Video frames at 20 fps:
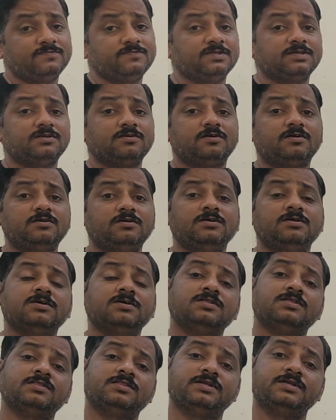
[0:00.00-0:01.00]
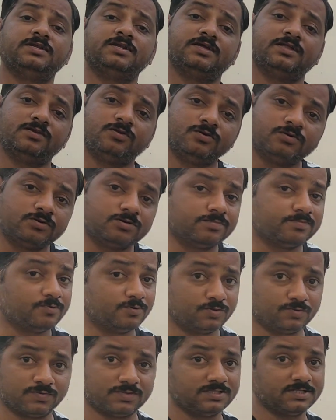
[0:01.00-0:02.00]
If they are not, send no to
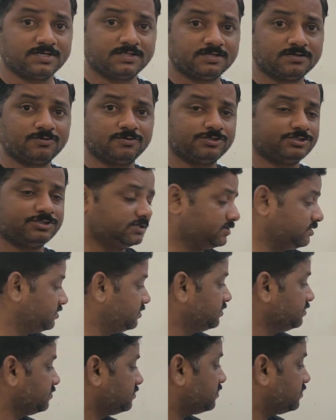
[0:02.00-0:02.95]
port 1. That's the question.